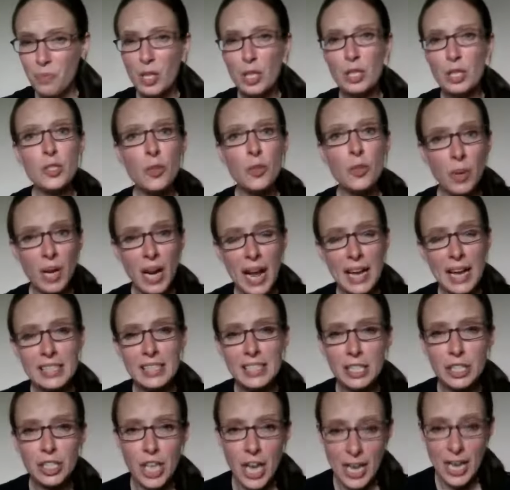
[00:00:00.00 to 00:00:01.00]
So what I
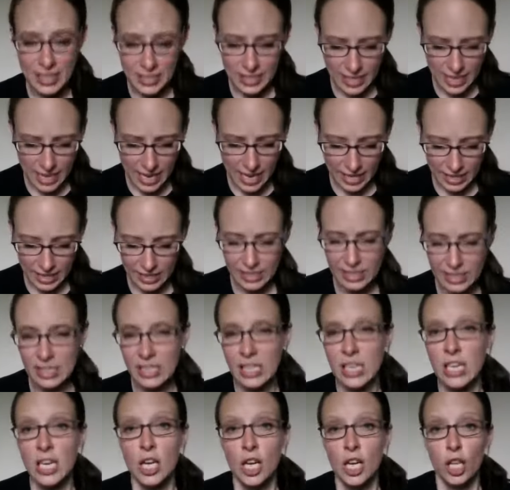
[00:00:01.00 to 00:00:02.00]
suggest is
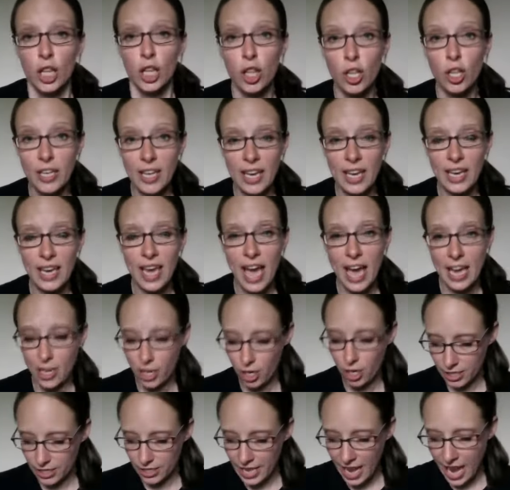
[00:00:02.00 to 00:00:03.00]
looking at
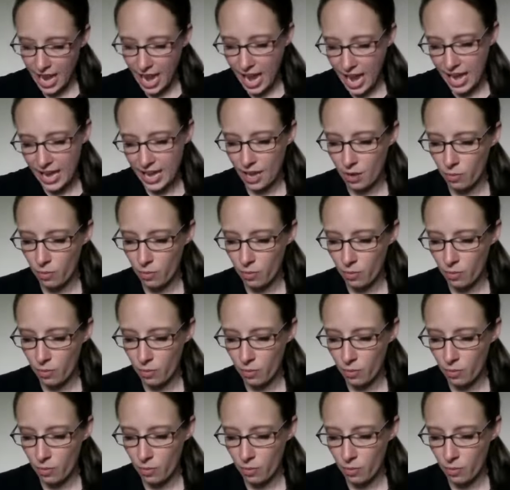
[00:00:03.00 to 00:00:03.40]
your day.